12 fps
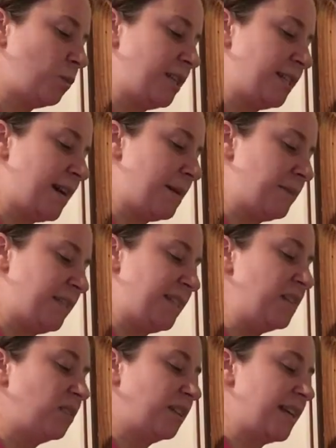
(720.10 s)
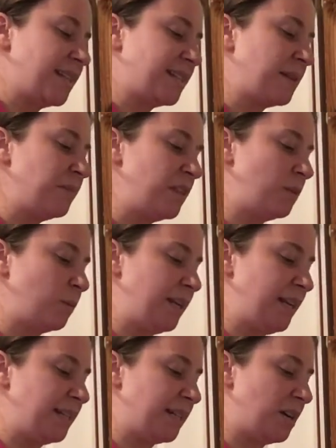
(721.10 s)
a one-time deal. And that's something that we
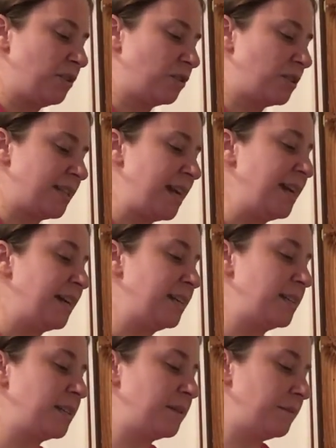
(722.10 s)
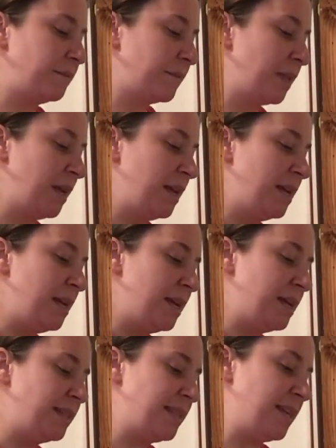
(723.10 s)
need to understand,
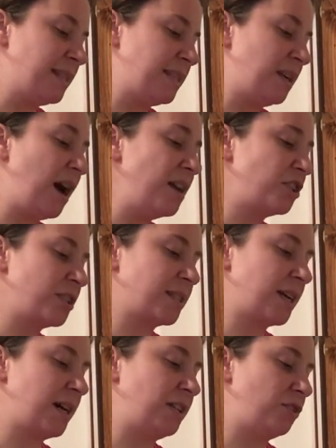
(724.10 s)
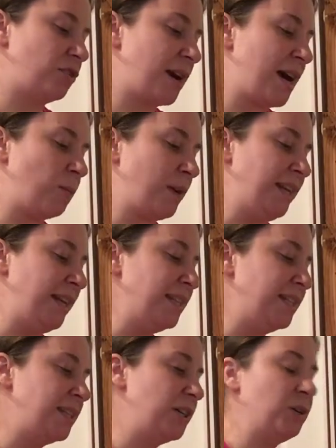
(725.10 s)
is that it's not just cut and dry. We
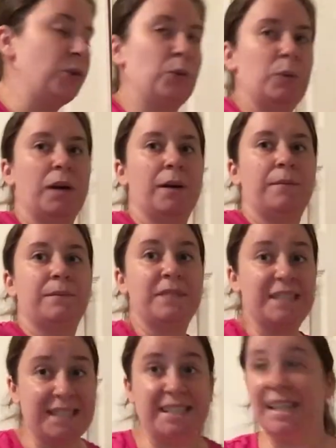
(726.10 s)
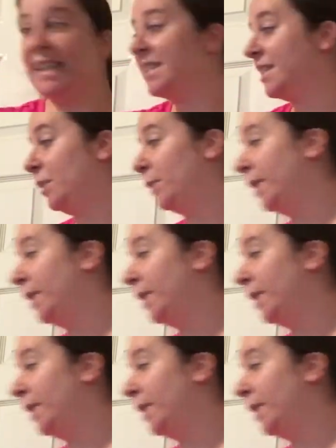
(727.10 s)
need to stick to